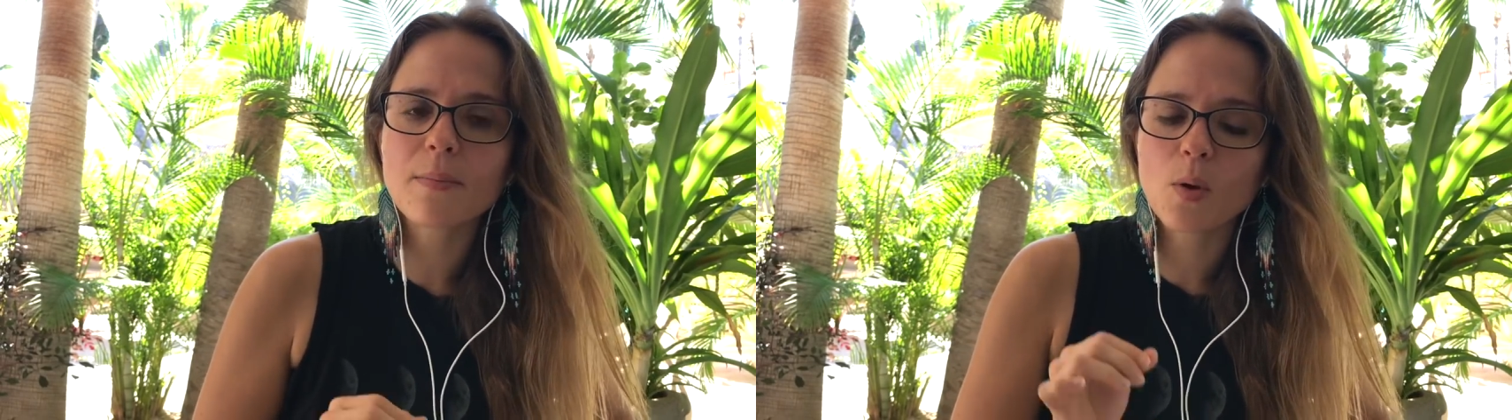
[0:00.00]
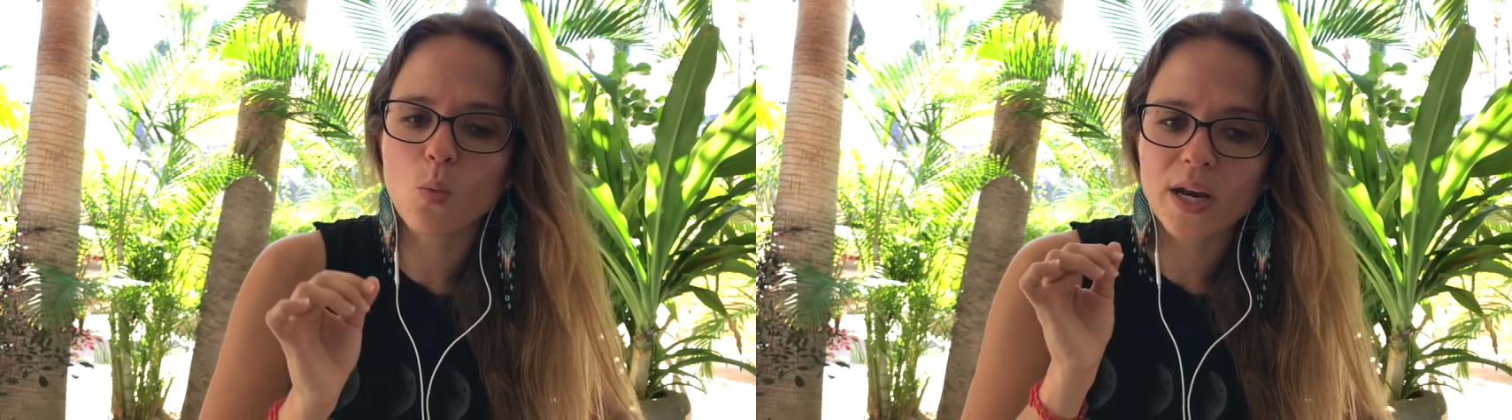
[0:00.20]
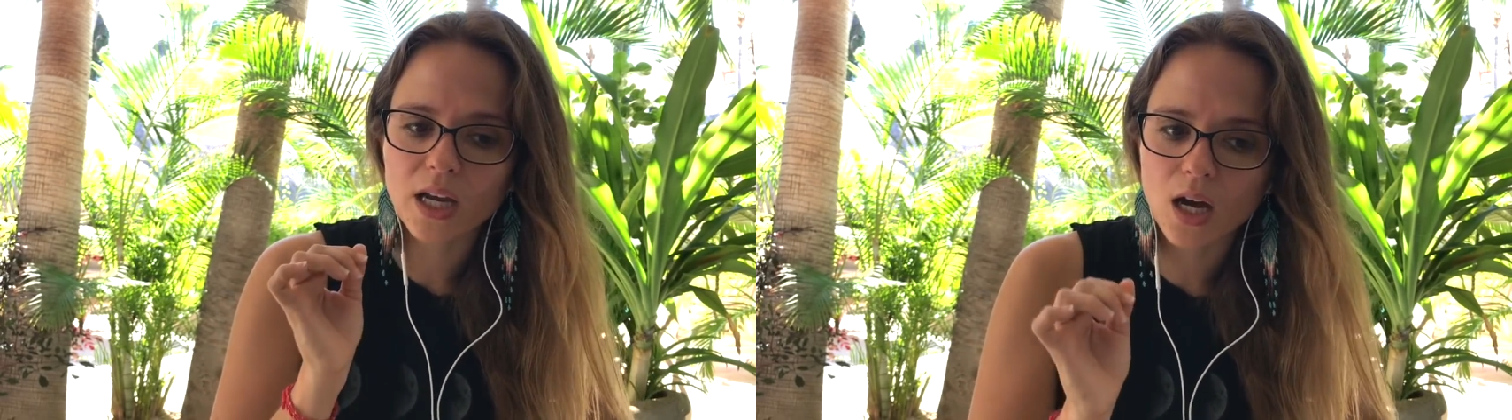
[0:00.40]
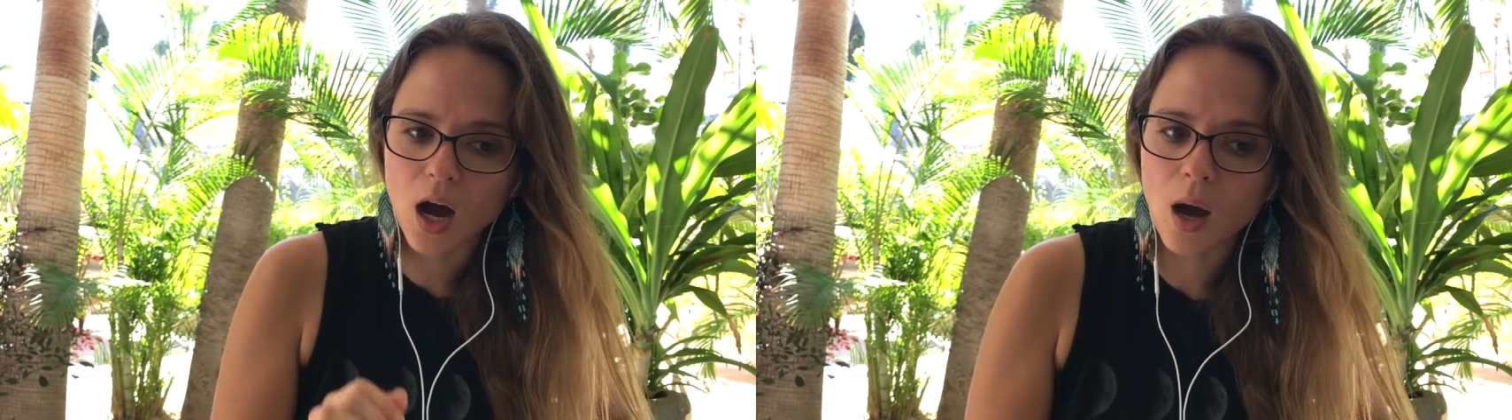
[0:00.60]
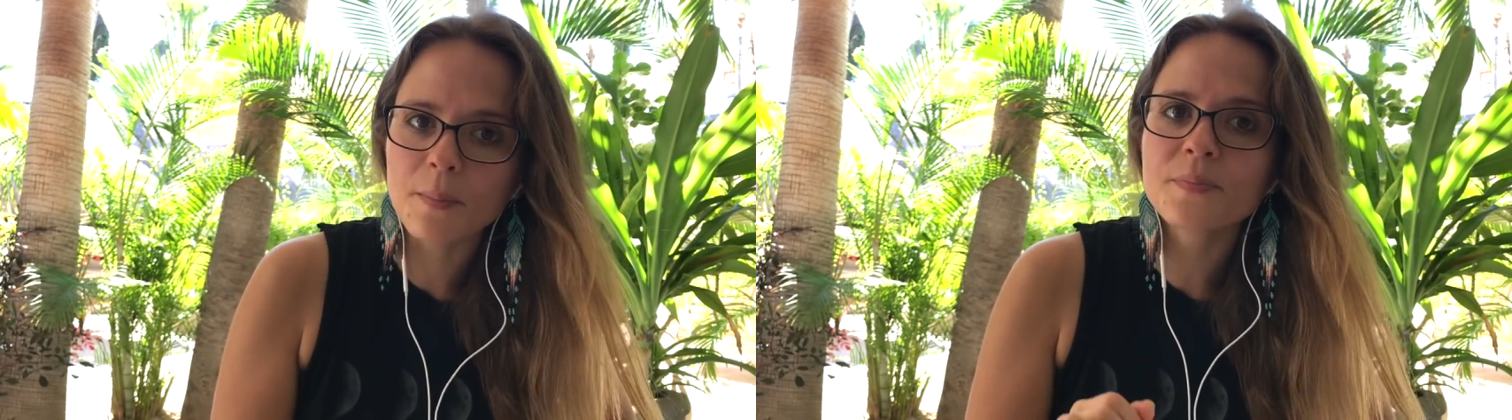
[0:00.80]
but when it
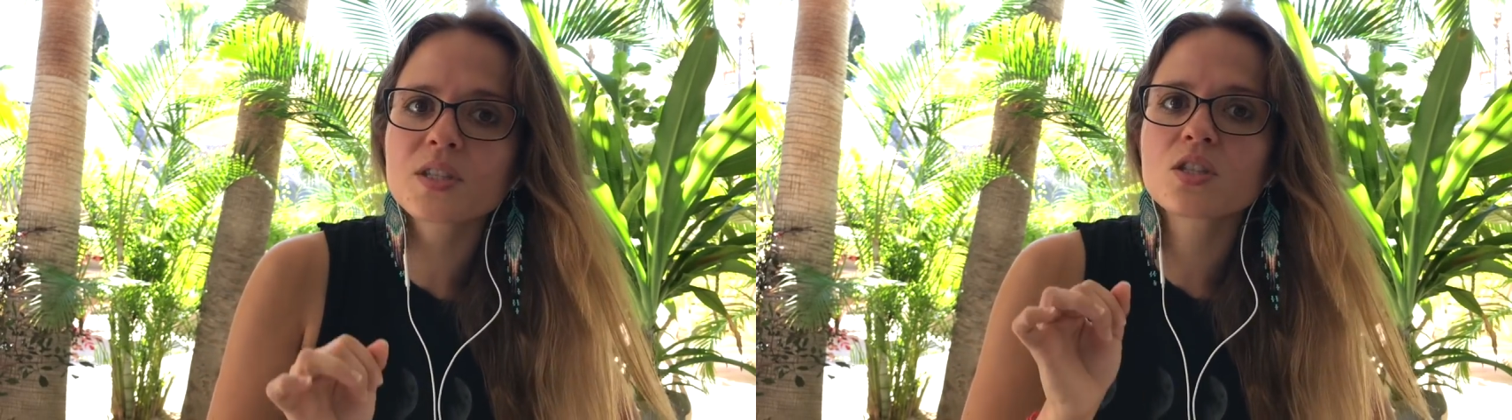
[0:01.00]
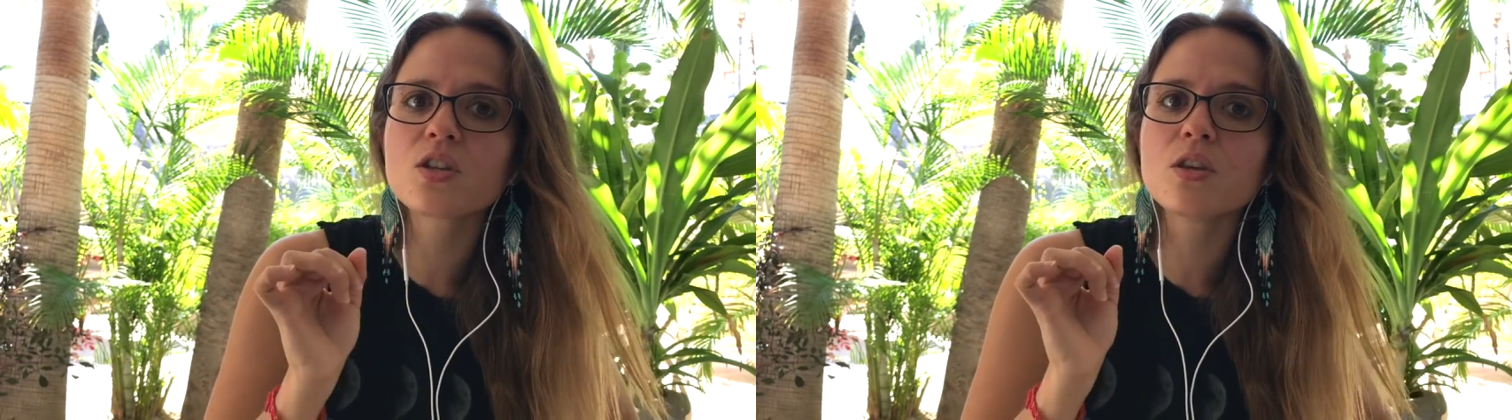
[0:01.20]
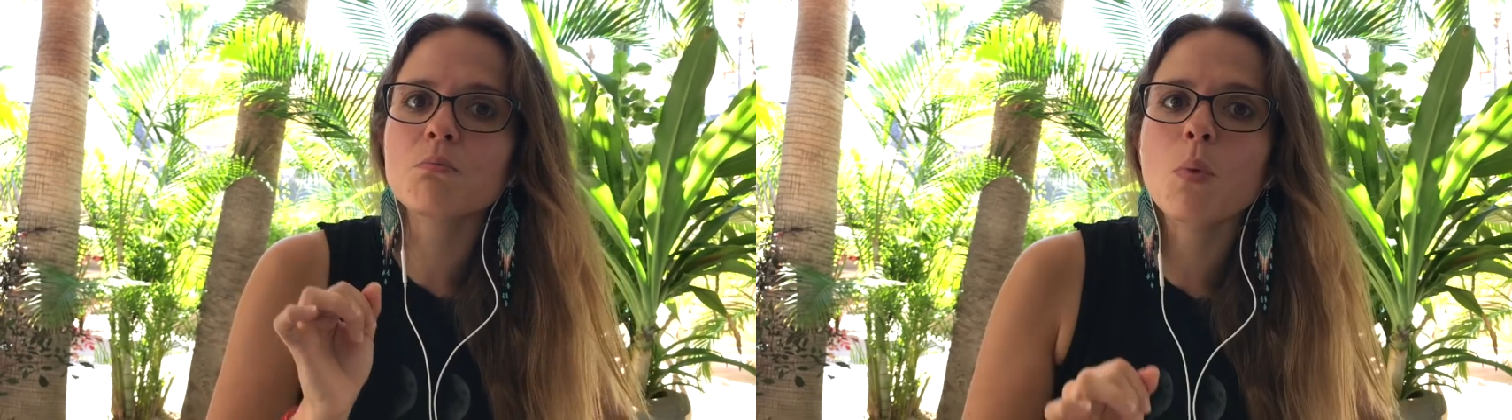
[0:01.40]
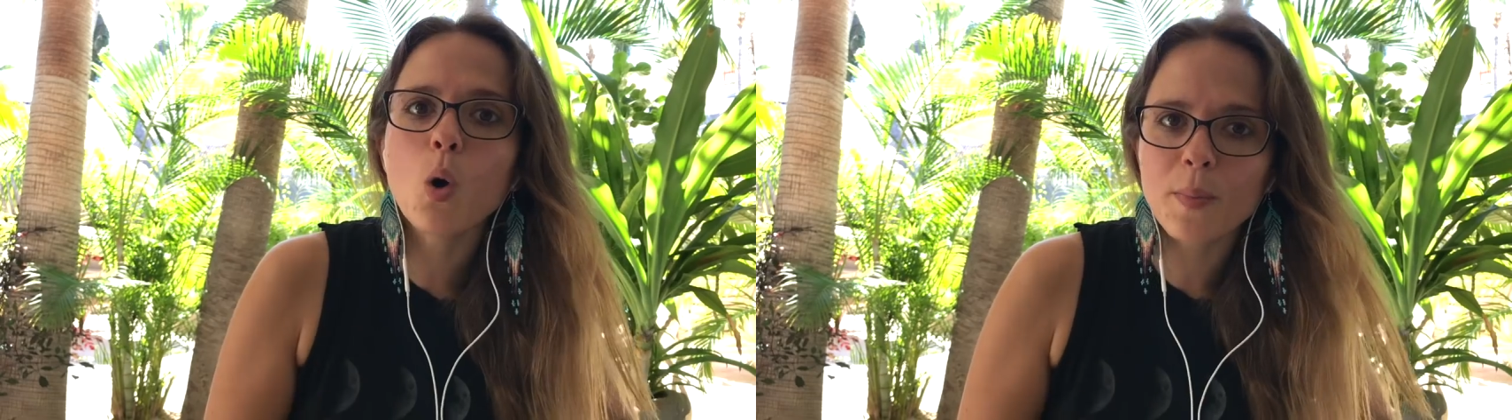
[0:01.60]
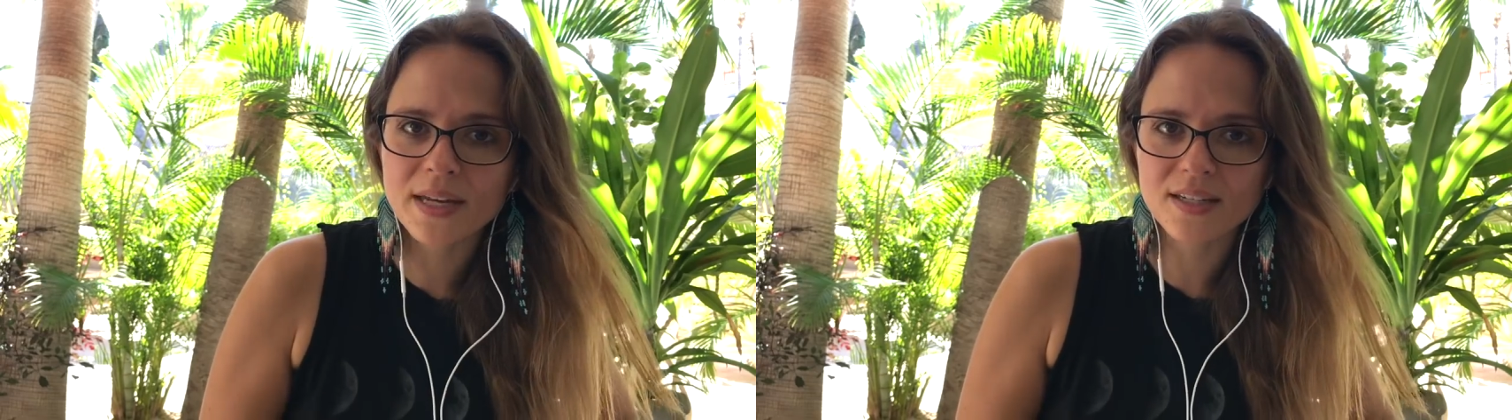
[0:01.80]
comes to the
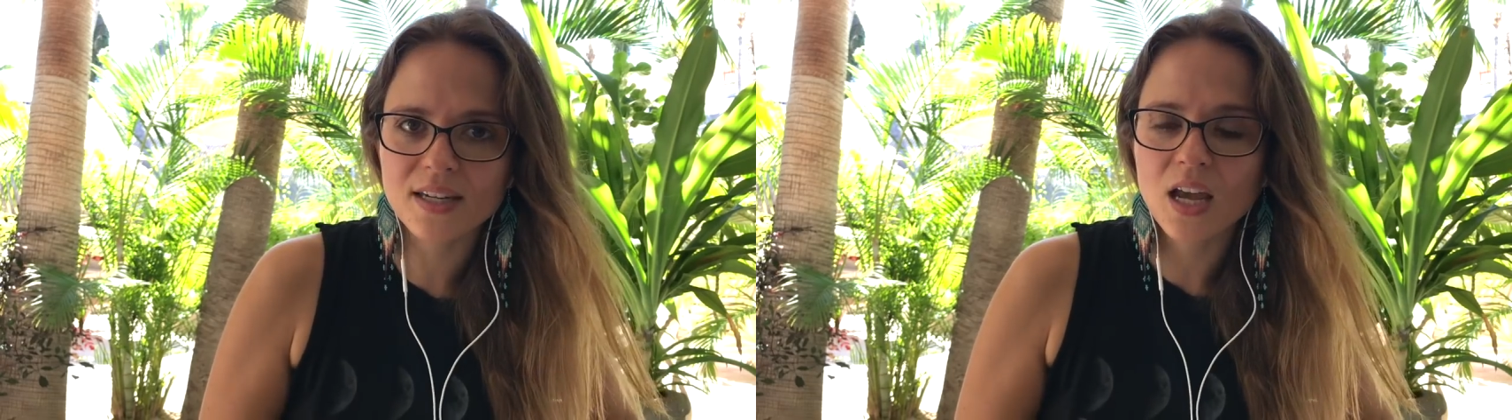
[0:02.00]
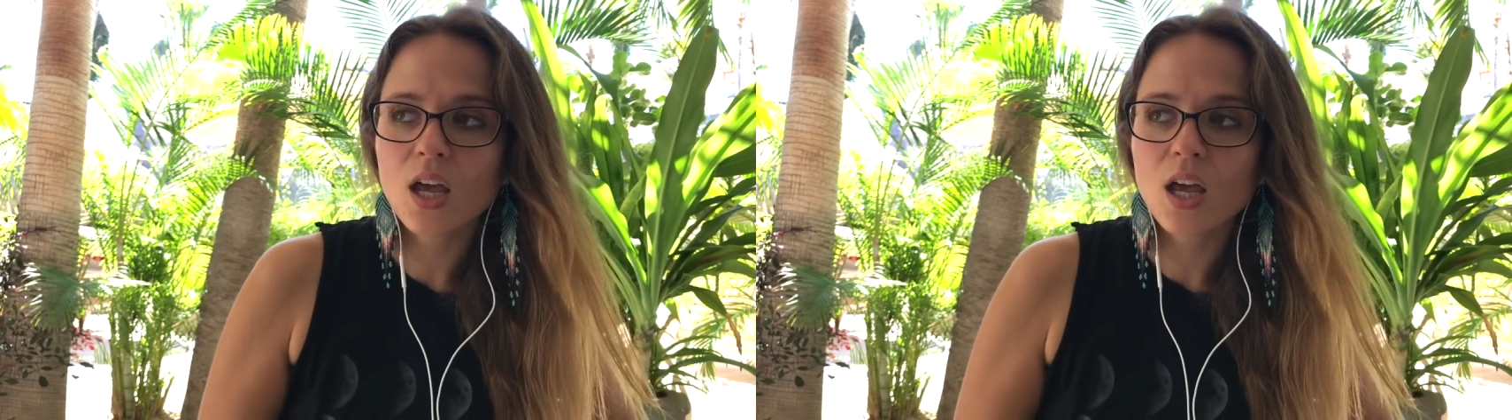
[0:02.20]
moment,